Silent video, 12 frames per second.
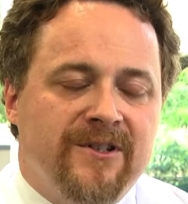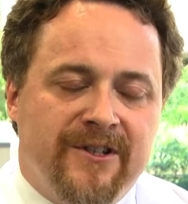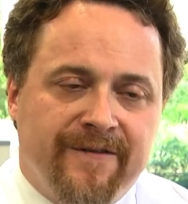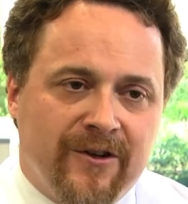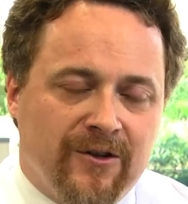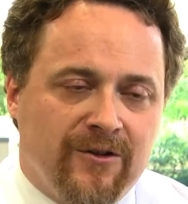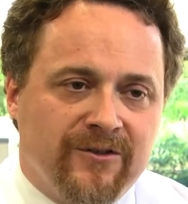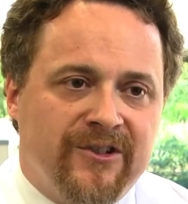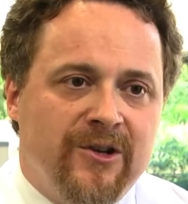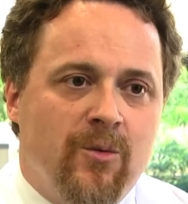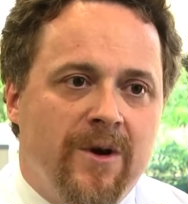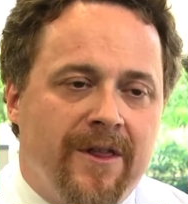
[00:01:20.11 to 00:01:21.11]

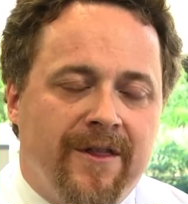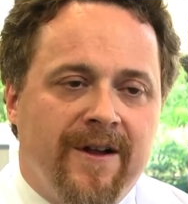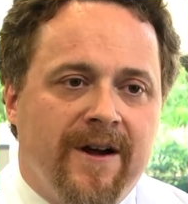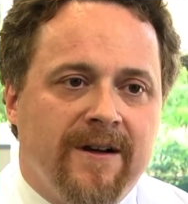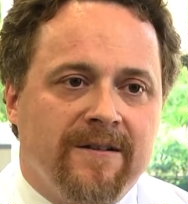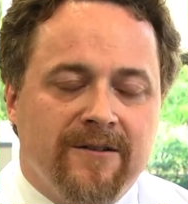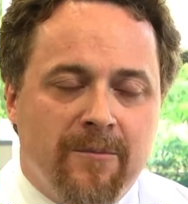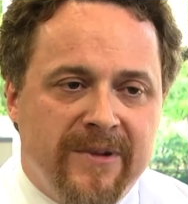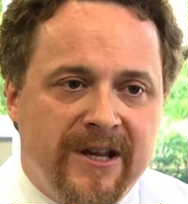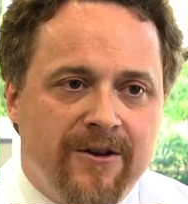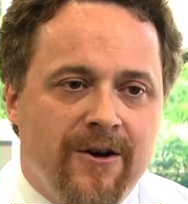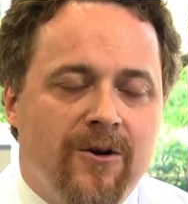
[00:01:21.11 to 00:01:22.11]
difficulty with uh,
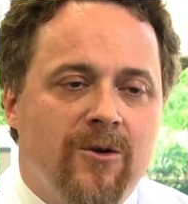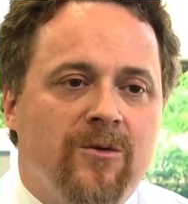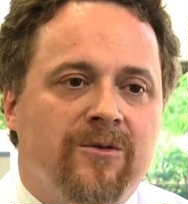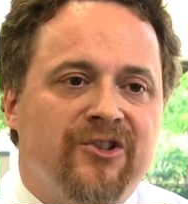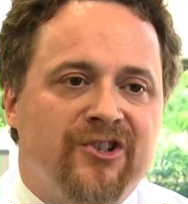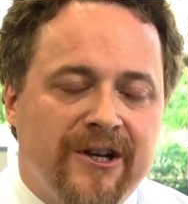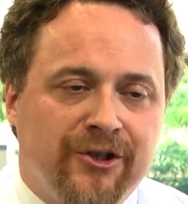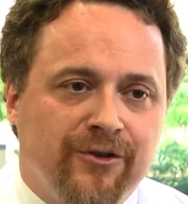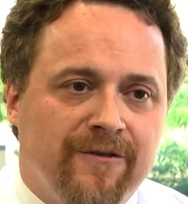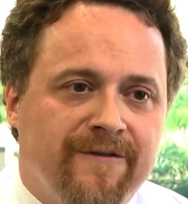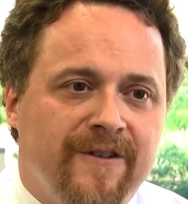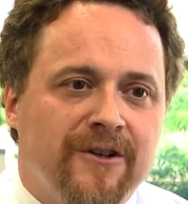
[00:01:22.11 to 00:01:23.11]
libido,
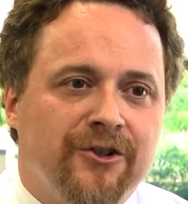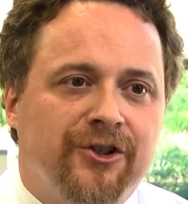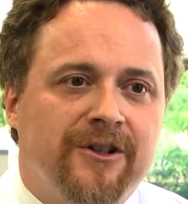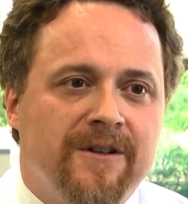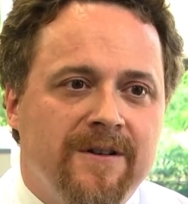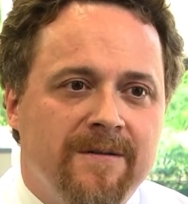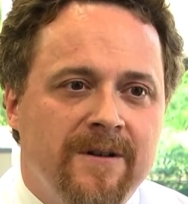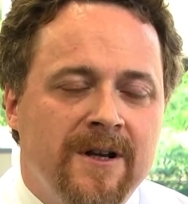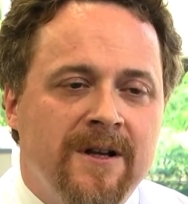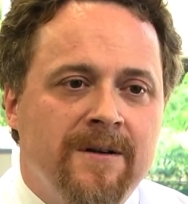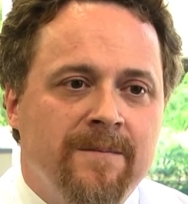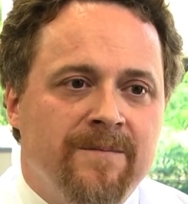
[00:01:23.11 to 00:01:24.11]
sexual function,
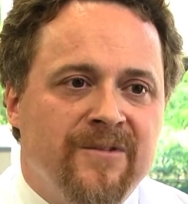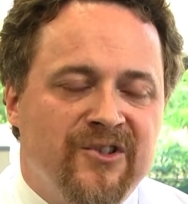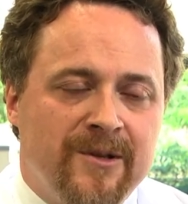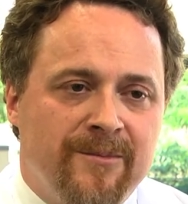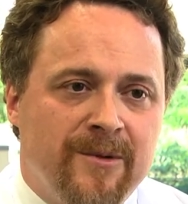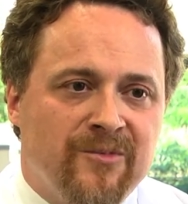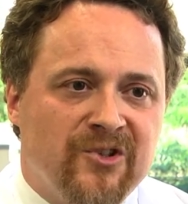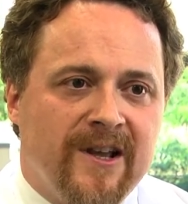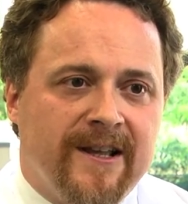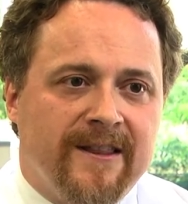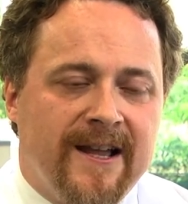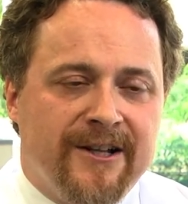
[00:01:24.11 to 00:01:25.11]
symptoms
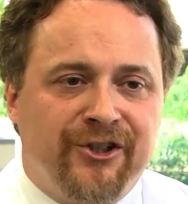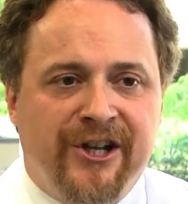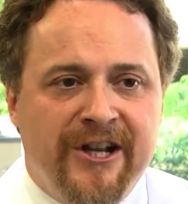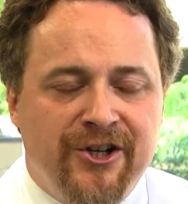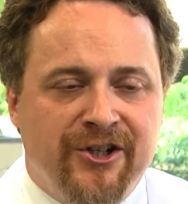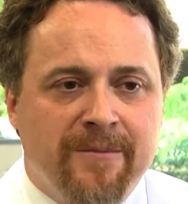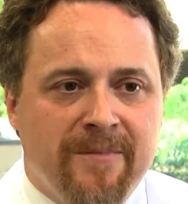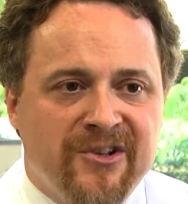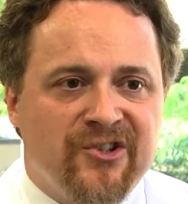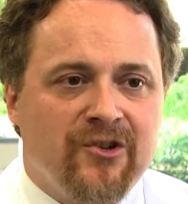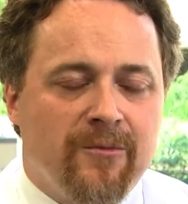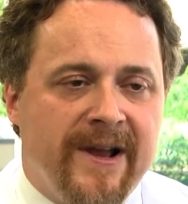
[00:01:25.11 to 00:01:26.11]
like that, change in
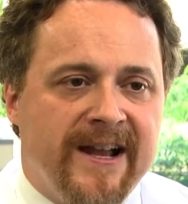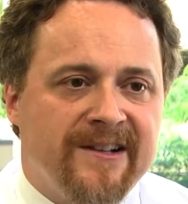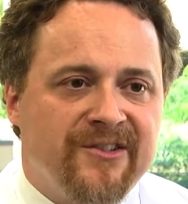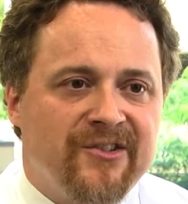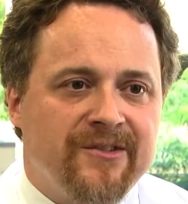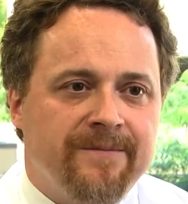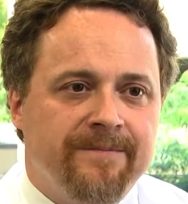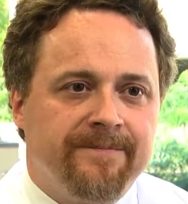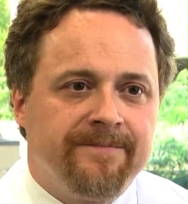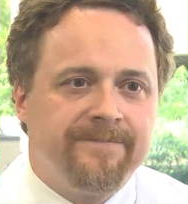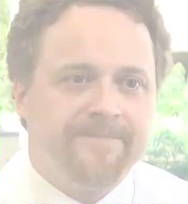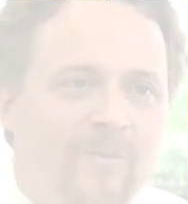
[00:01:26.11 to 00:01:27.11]
muscle mass.
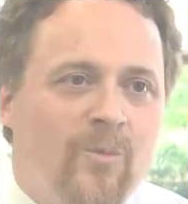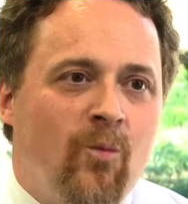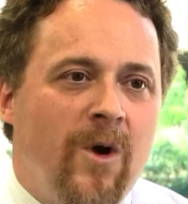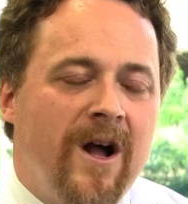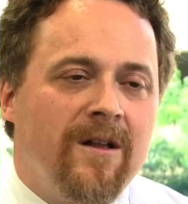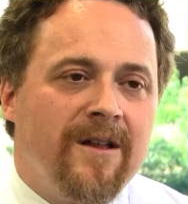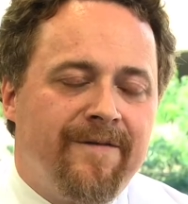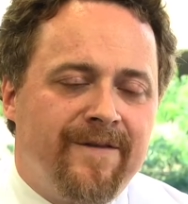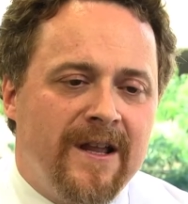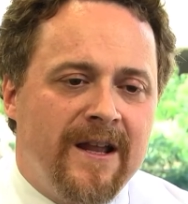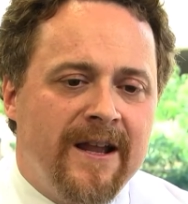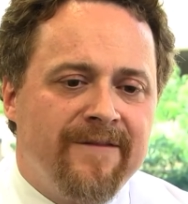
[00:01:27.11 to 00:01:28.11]
Well, if
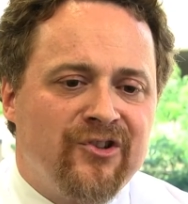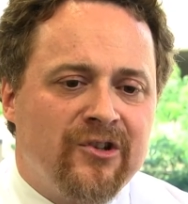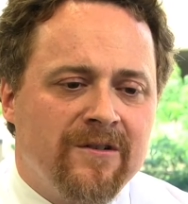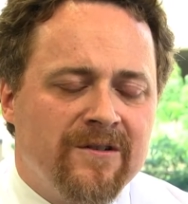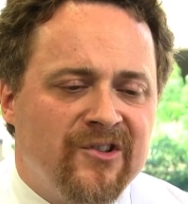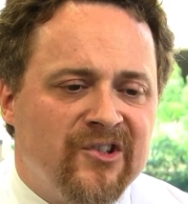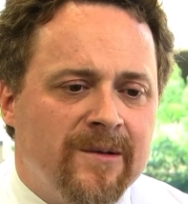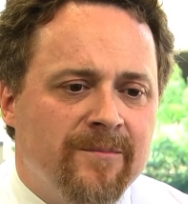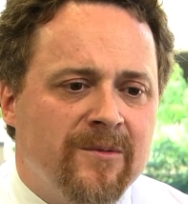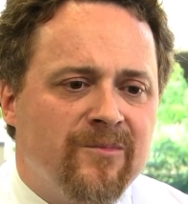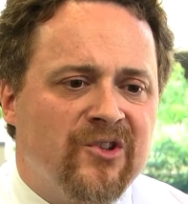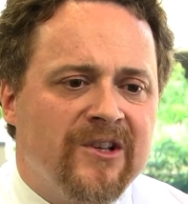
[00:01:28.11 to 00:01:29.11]
they have certain
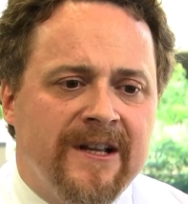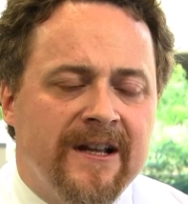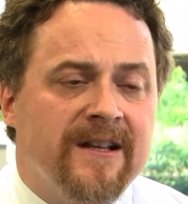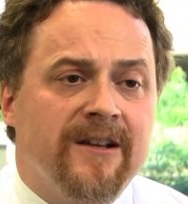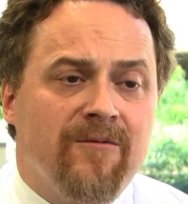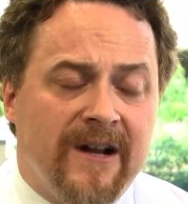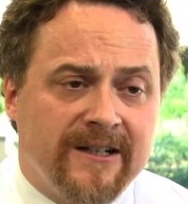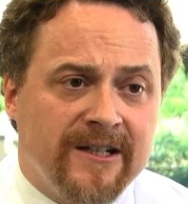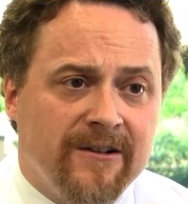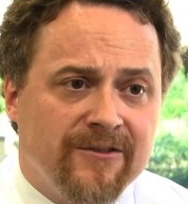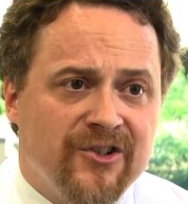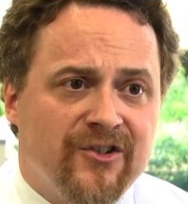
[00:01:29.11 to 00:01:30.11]
symptoms, again,
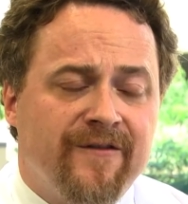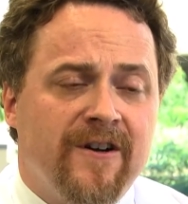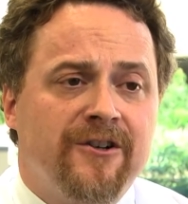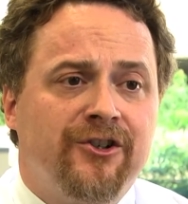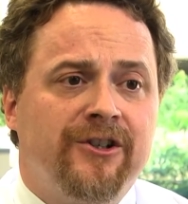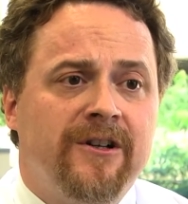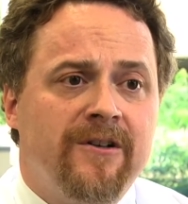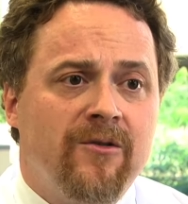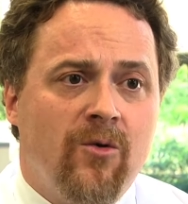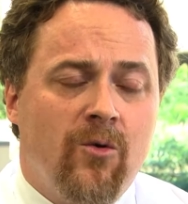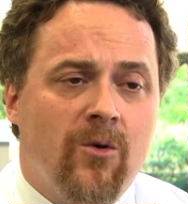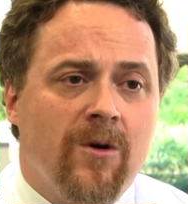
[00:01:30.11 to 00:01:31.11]
erectile
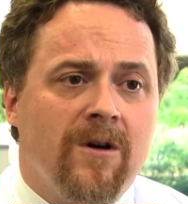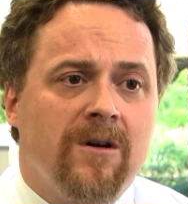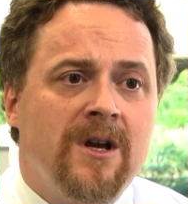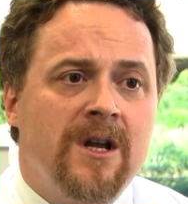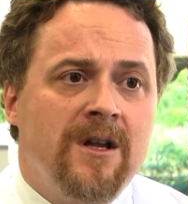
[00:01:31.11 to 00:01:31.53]
dysfunction, or